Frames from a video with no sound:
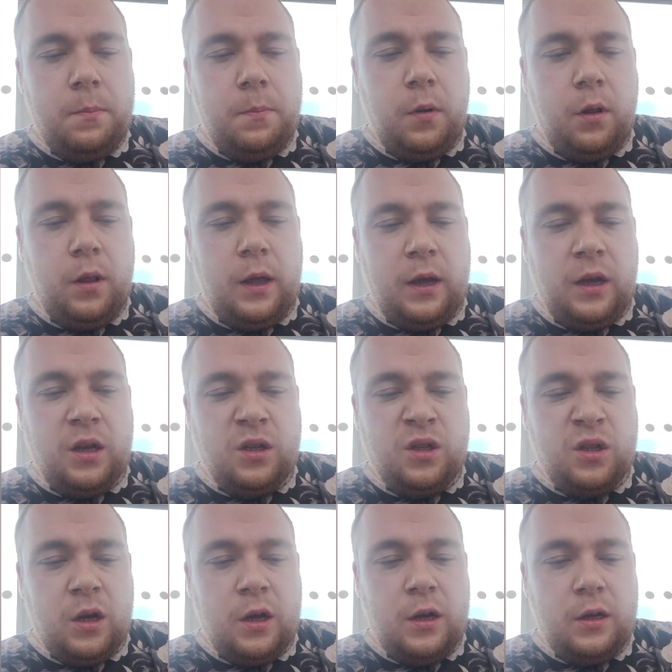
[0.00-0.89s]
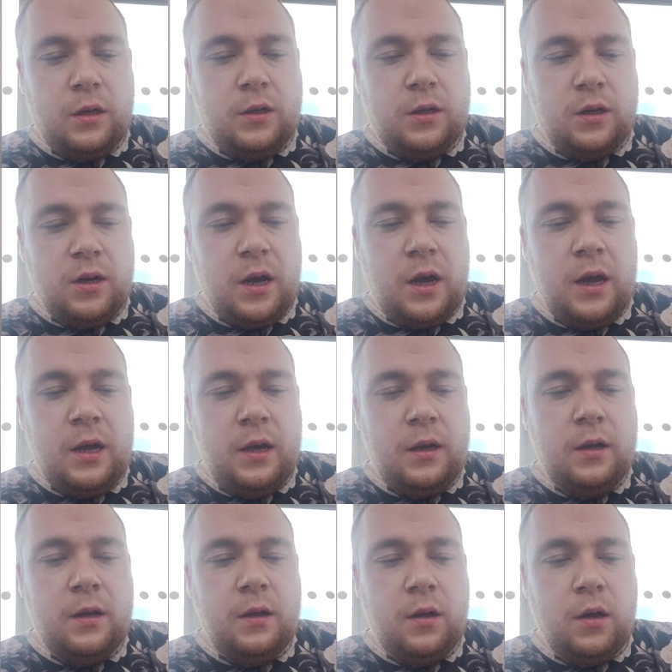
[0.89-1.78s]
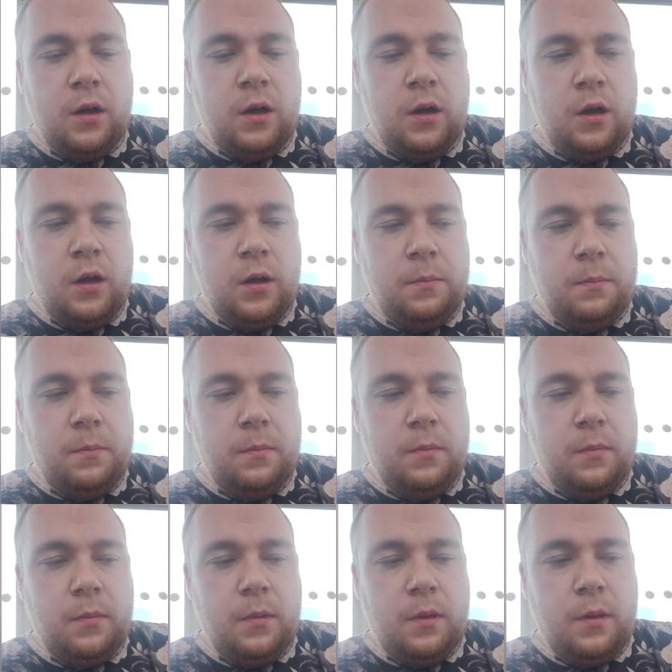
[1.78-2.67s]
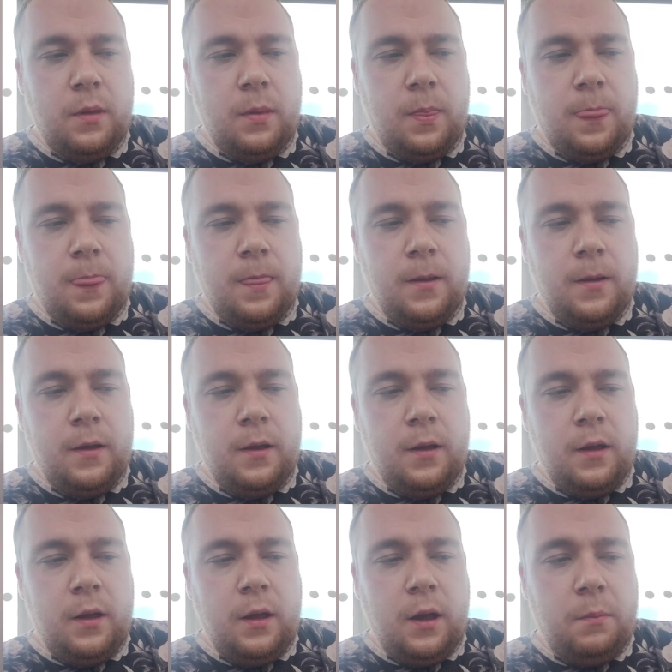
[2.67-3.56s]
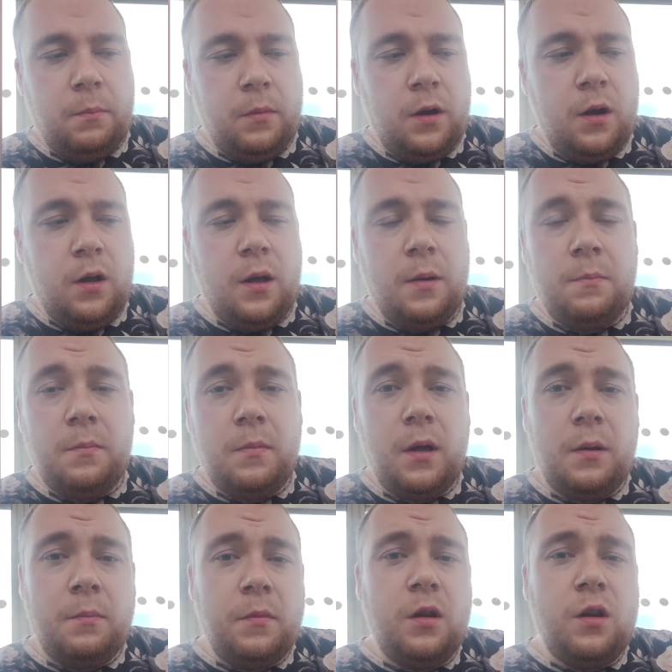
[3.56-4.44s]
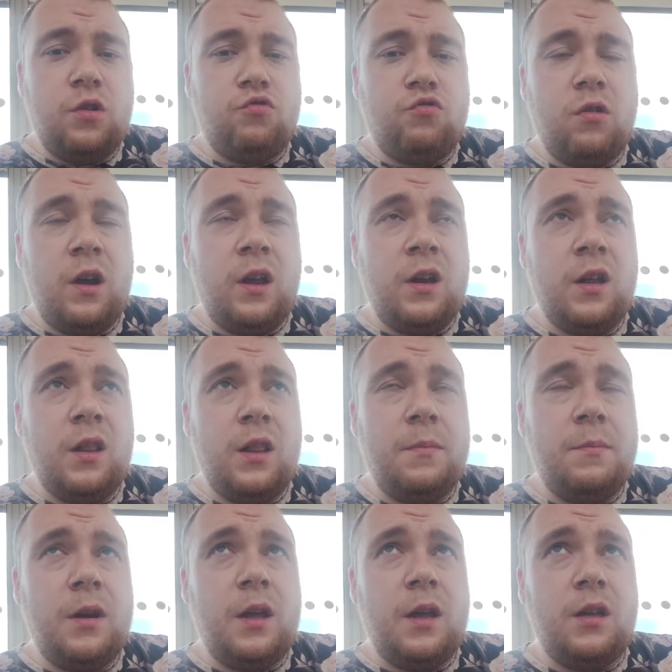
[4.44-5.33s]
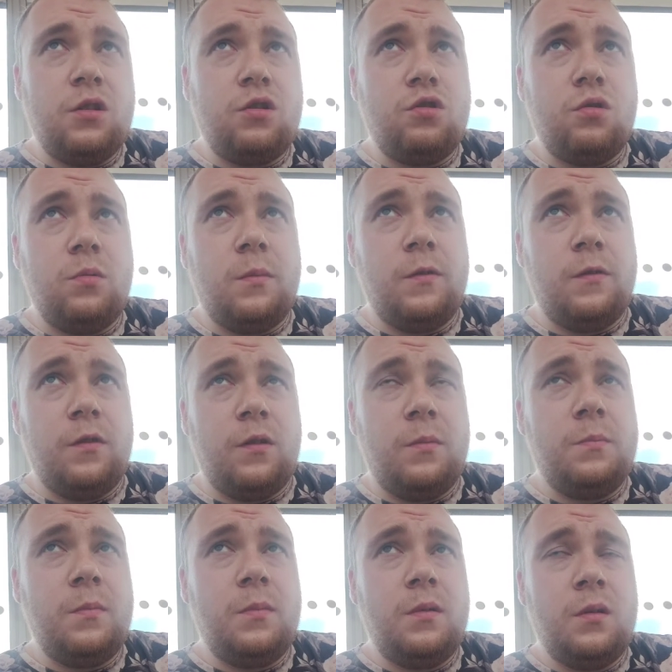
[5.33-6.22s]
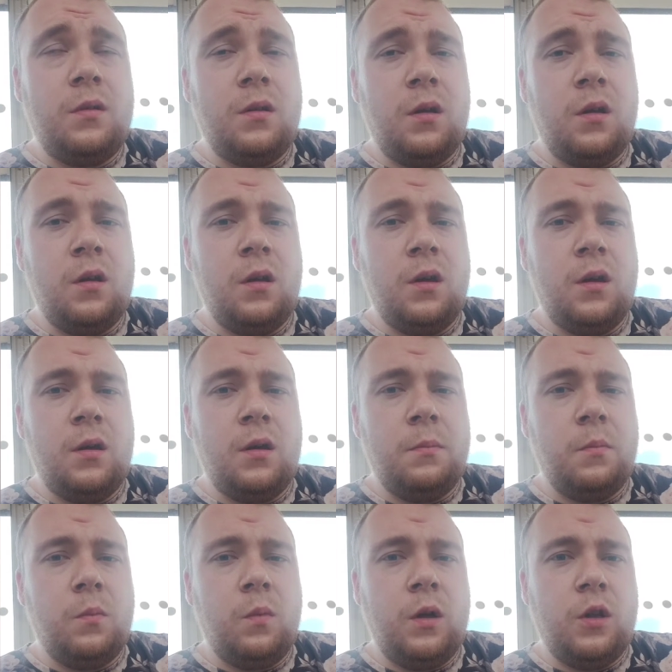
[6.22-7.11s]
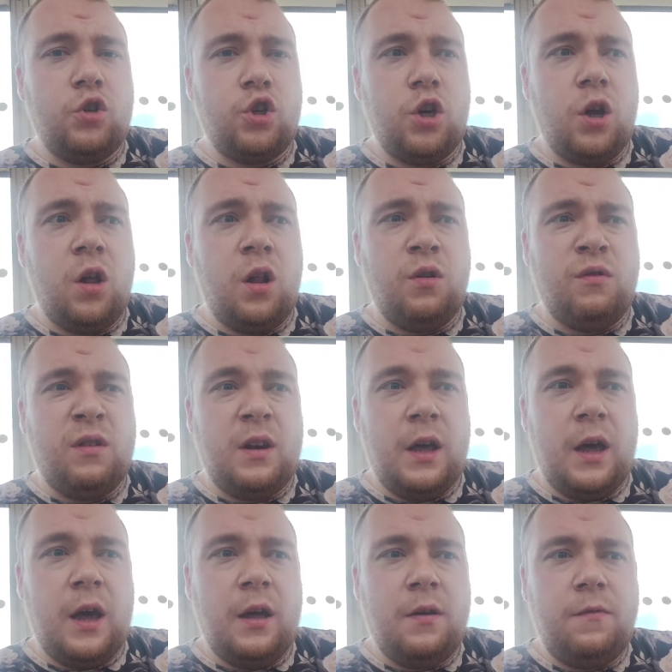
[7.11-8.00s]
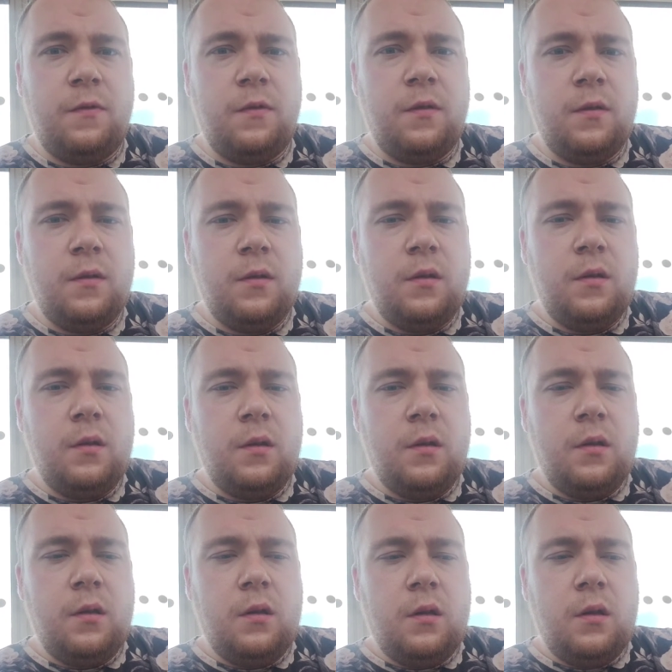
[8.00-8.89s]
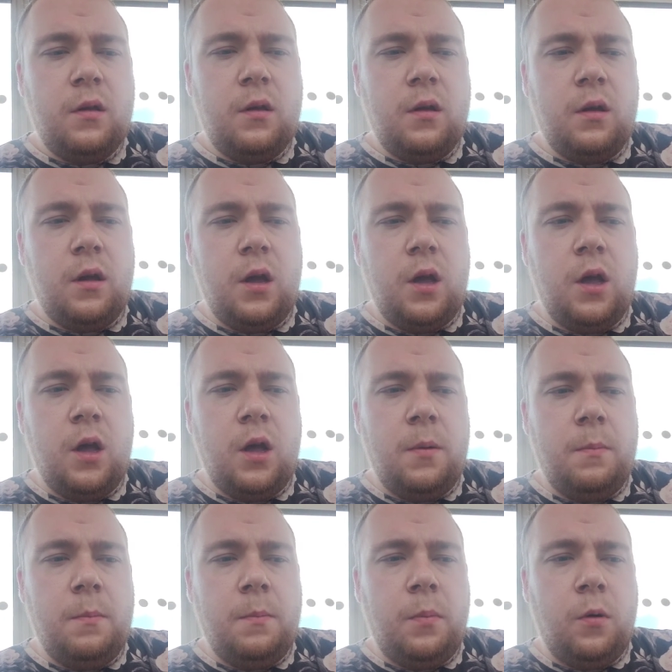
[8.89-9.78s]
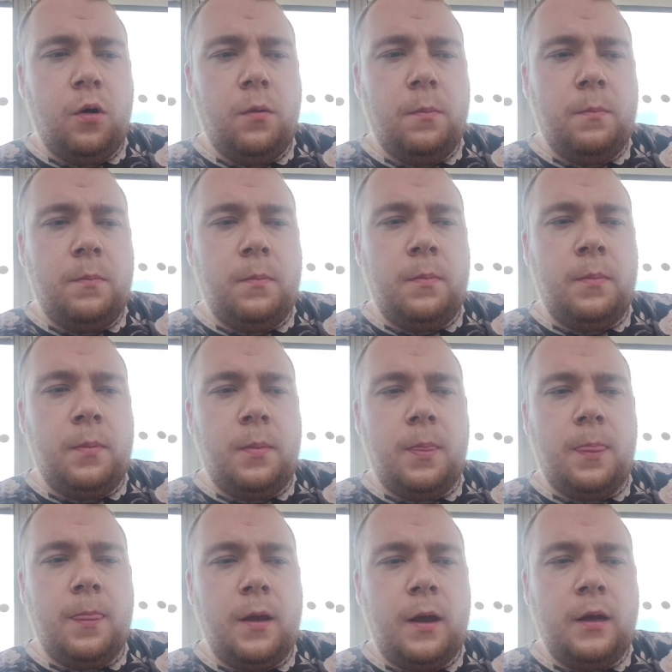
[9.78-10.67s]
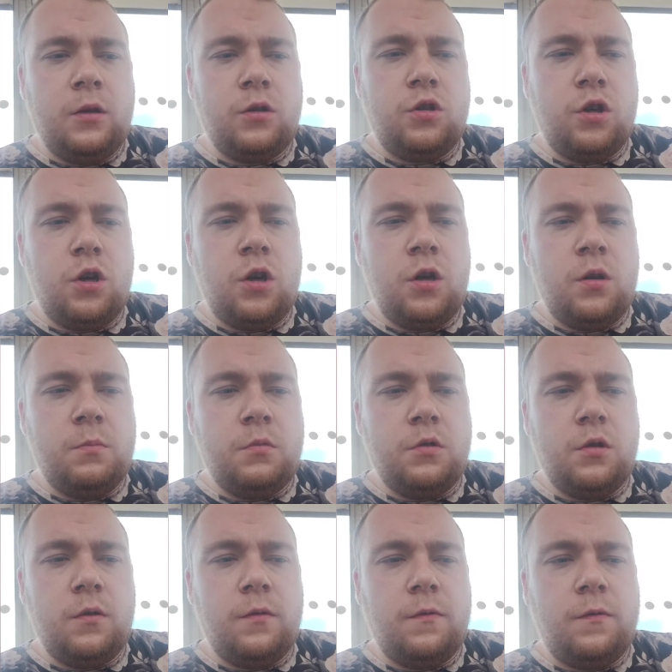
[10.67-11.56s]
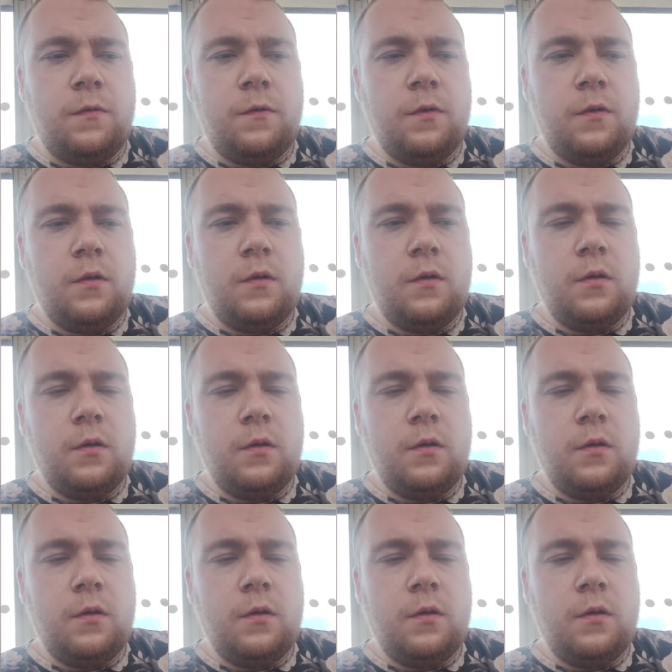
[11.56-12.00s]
But like I say, today, I'm going to try and eliminate some of them, which I already have. But in terms of